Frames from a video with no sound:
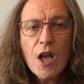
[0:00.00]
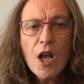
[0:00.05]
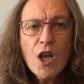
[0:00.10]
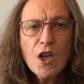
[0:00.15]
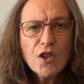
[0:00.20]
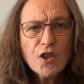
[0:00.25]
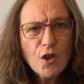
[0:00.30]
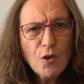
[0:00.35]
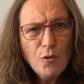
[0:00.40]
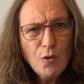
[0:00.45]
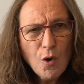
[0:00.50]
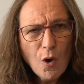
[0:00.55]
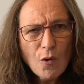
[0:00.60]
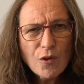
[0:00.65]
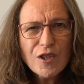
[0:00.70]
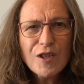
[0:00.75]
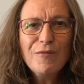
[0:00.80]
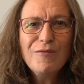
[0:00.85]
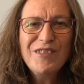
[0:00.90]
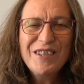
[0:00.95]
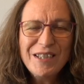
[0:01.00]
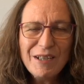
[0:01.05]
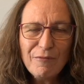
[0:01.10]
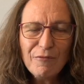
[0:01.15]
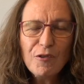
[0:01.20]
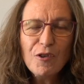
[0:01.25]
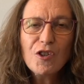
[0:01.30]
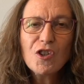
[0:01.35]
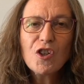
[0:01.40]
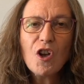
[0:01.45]
So lots of
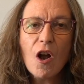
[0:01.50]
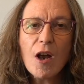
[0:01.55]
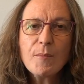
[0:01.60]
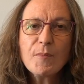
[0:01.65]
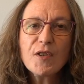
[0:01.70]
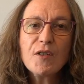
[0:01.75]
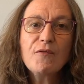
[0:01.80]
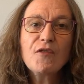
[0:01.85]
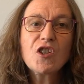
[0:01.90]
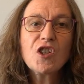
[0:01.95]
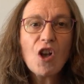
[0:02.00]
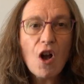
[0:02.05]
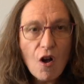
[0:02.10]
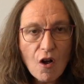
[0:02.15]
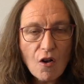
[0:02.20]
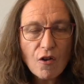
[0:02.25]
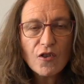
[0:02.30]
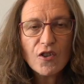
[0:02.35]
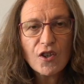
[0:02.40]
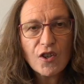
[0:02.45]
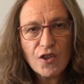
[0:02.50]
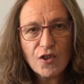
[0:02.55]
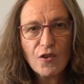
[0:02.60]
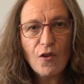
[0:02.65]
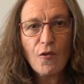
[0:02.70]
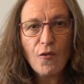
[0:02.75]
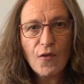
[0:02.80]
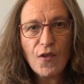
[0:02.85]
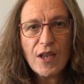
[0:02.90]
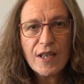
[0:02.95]
different types of tasks
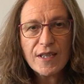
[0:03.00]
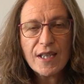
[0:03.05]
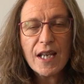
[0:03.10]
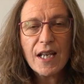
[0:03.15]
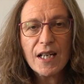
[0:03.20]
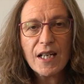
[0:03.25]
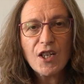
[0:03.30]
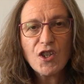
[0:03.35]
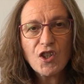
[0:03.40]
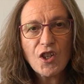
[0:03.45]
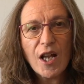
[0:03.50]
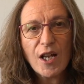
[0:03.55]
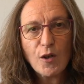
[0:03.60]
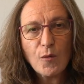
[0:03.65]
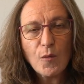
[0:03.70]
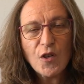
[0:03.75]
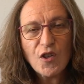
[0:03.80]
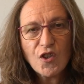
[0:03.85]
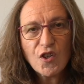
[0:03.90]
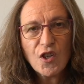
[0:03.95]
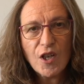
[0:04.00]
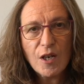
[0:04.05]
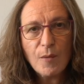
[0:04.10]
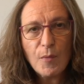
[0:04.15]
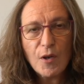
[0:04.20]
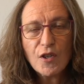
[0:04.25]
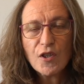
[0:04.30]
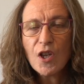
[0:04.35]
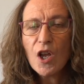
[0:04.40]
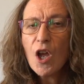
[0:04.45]
on this English language syllabus,